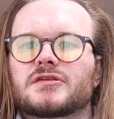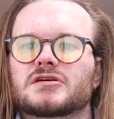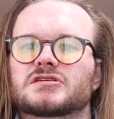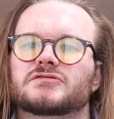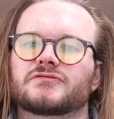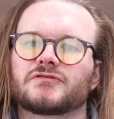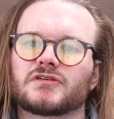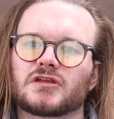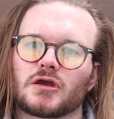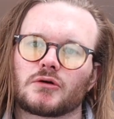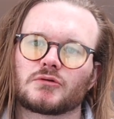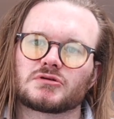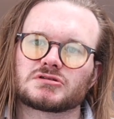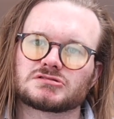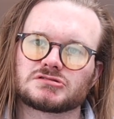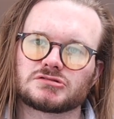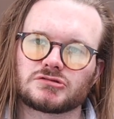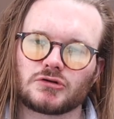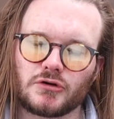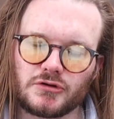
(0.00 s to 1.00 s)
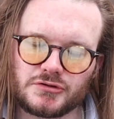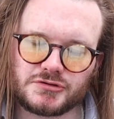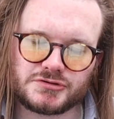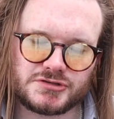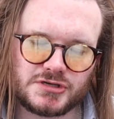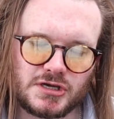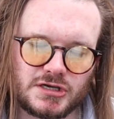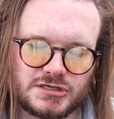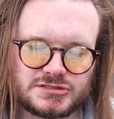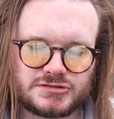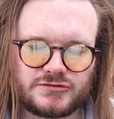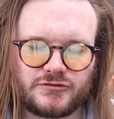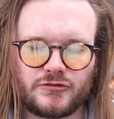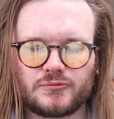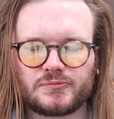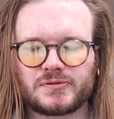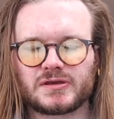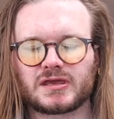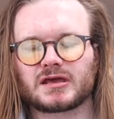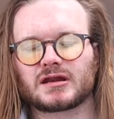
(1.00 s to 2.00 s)
This video is not just for
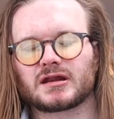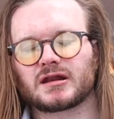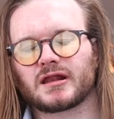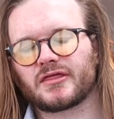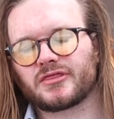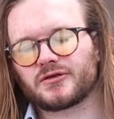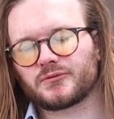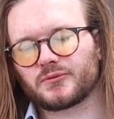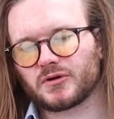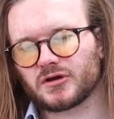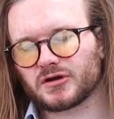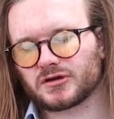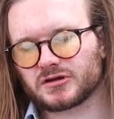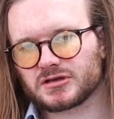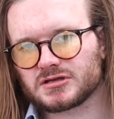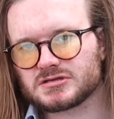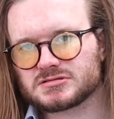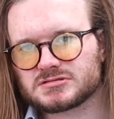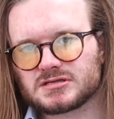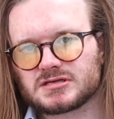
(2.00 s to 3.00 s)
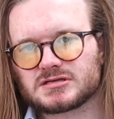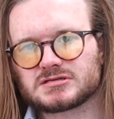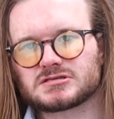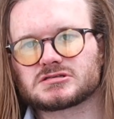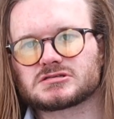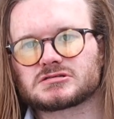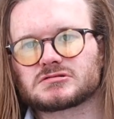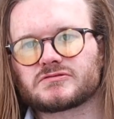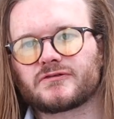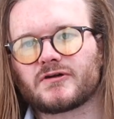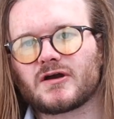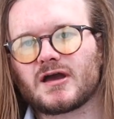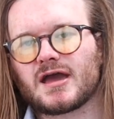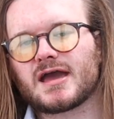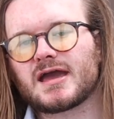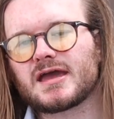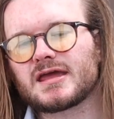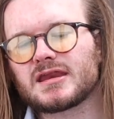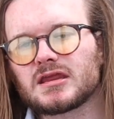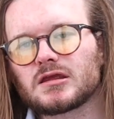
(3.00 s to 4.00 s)
beginner leather workers, this is for
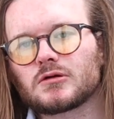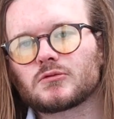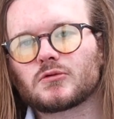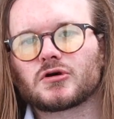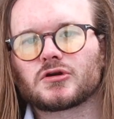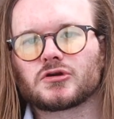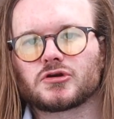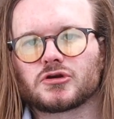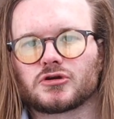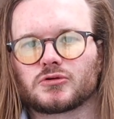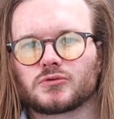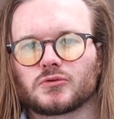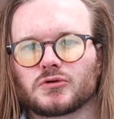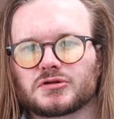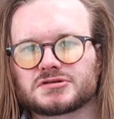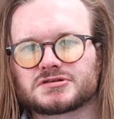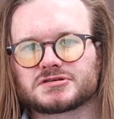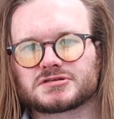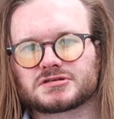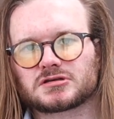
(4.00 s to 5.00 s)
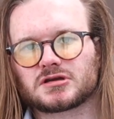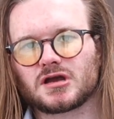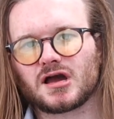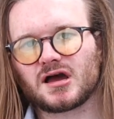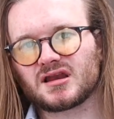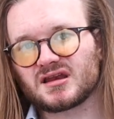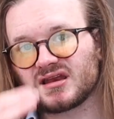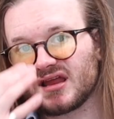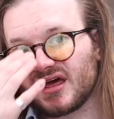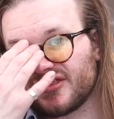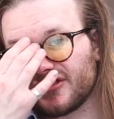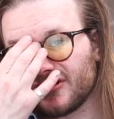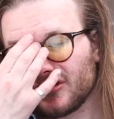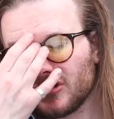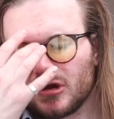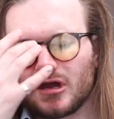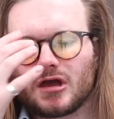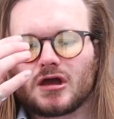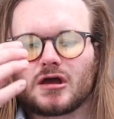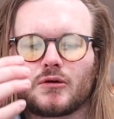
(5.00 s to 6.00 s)
anyone who wants to cut leather,
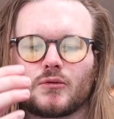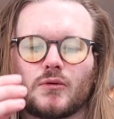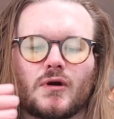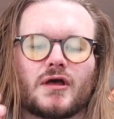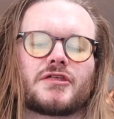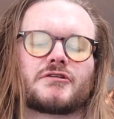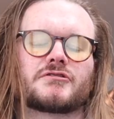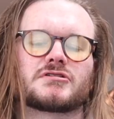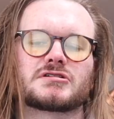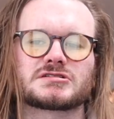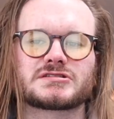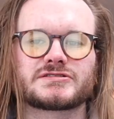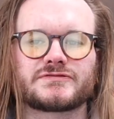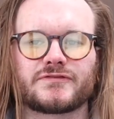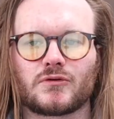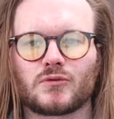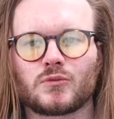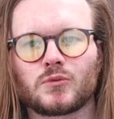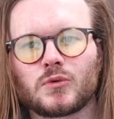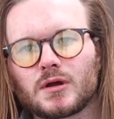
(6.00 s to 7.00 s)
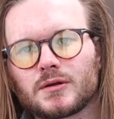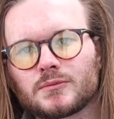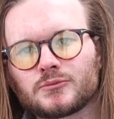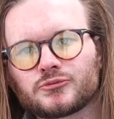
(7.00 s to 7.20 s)
whether it's for one